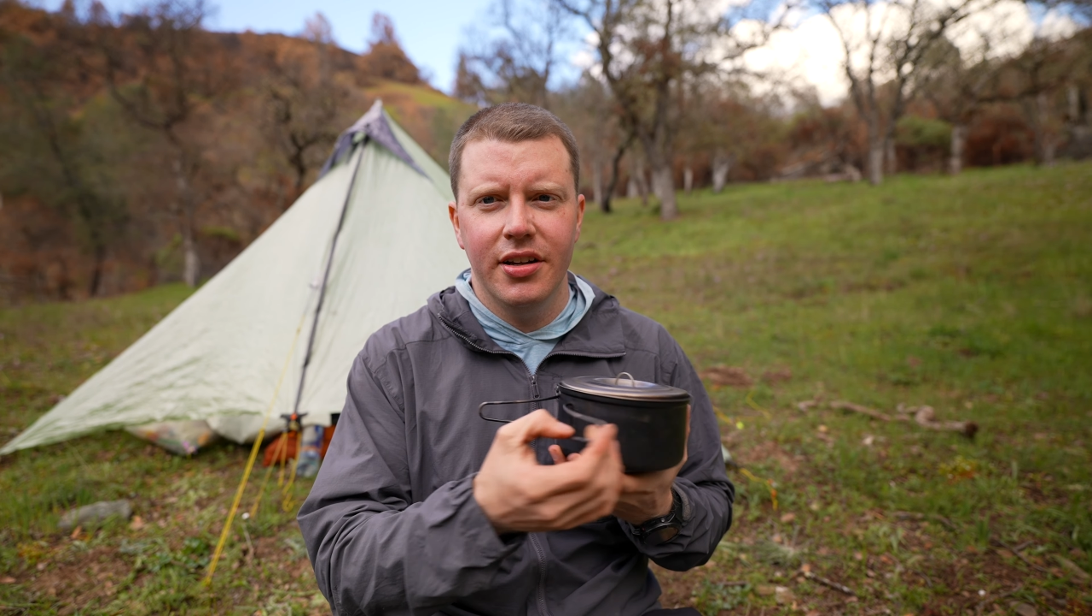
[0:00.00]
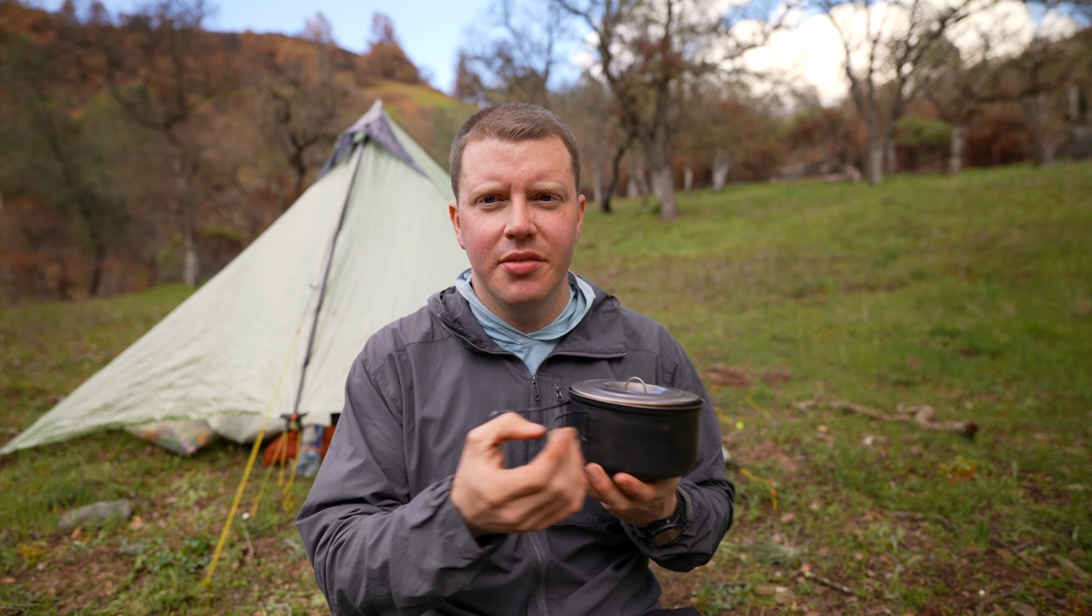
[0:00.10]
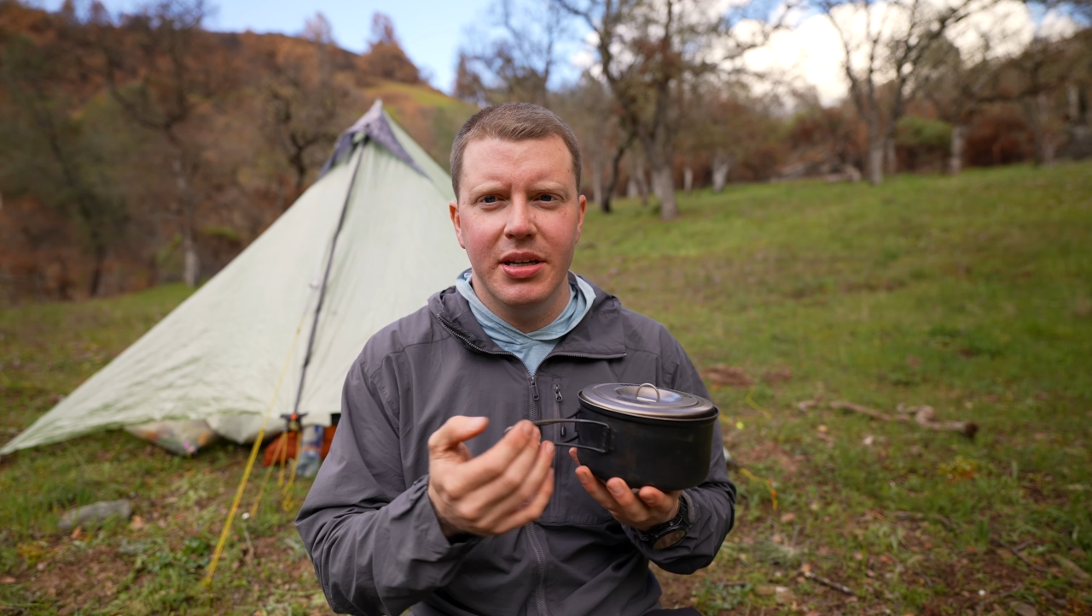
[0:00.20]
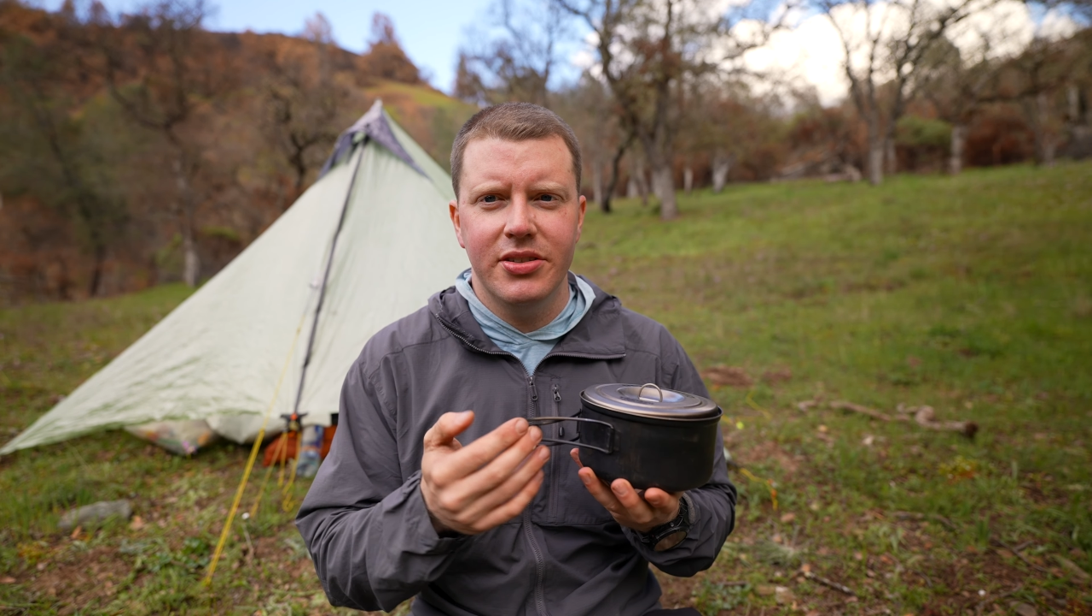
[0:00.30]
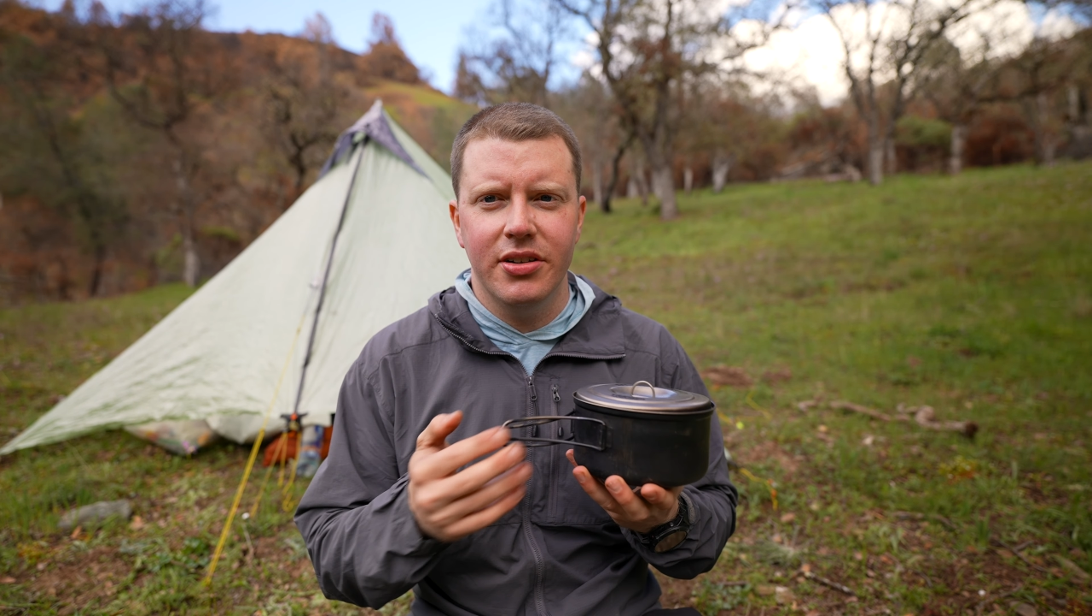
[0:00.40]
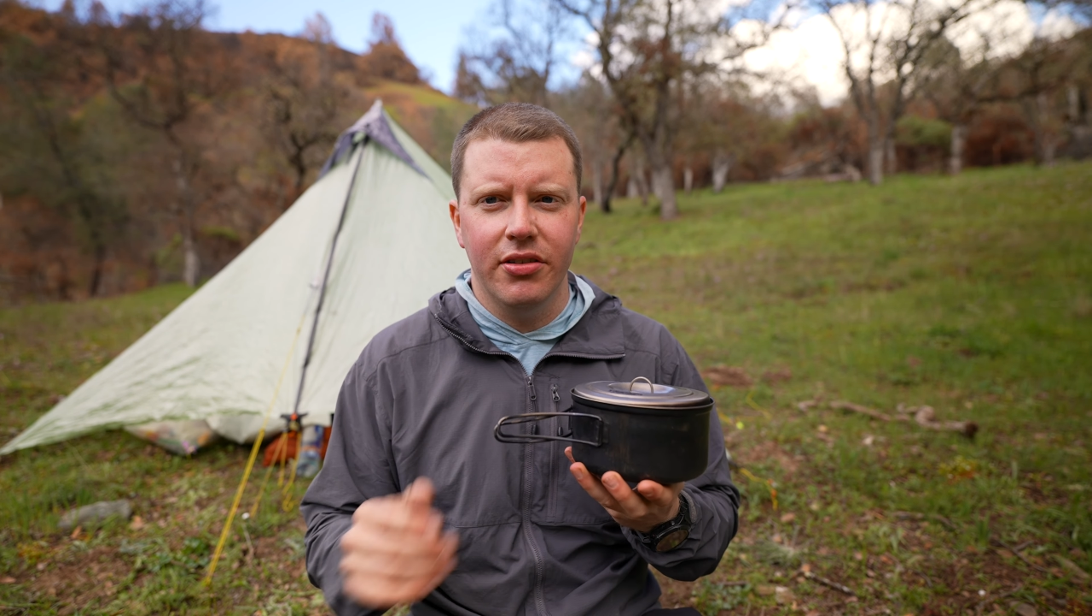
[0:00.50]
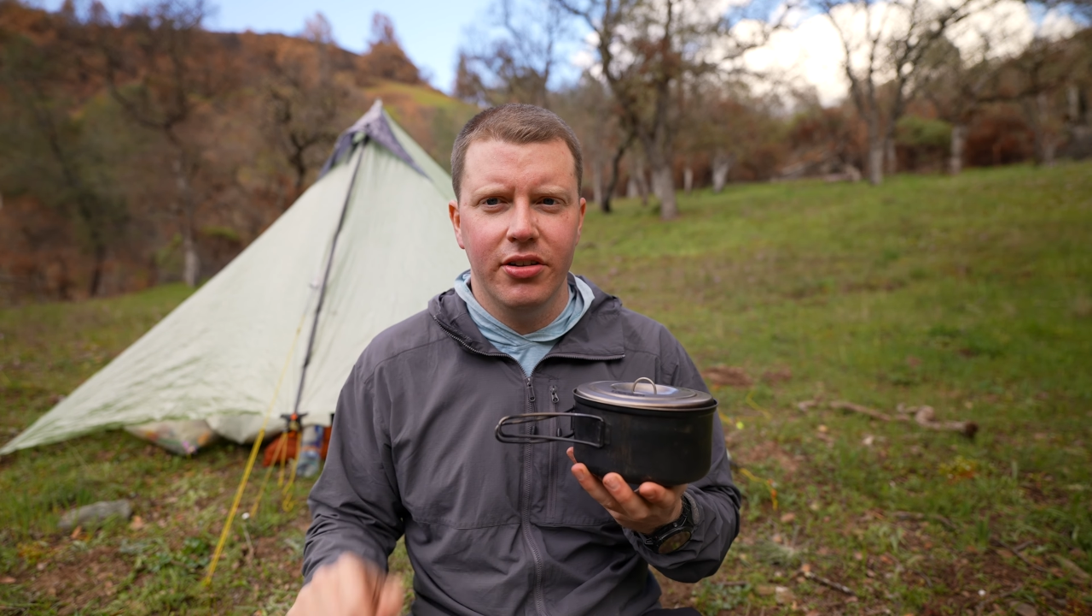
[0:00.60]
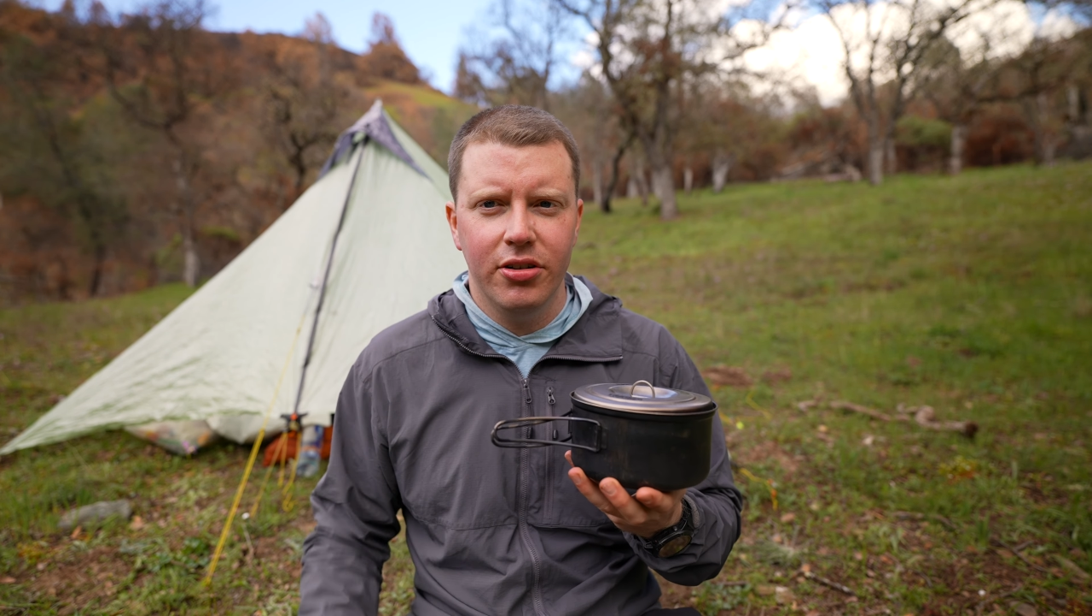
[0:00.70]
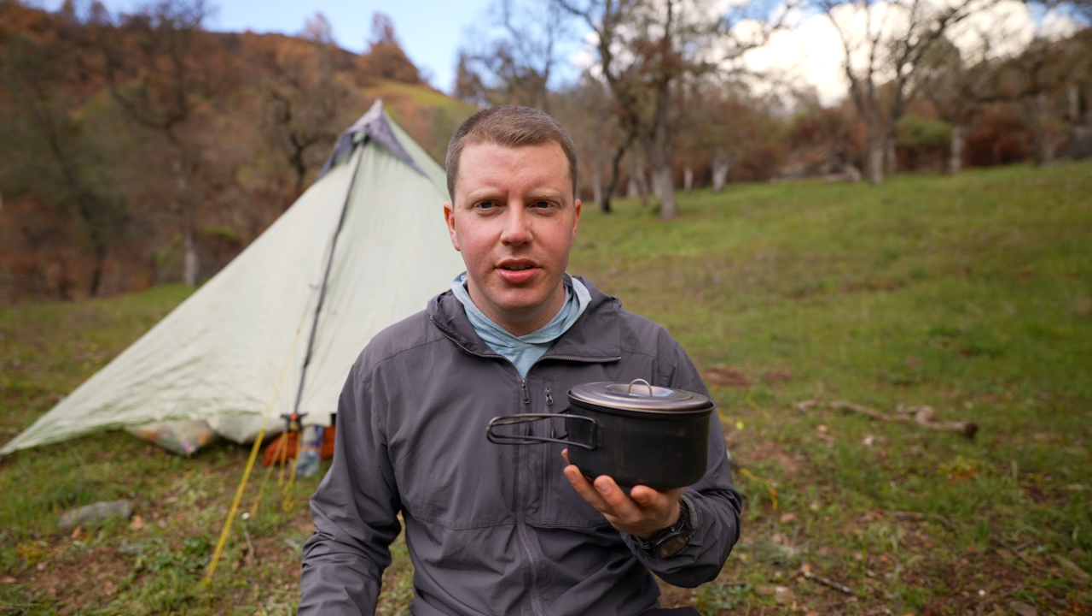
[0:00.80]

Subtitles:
It makes it a little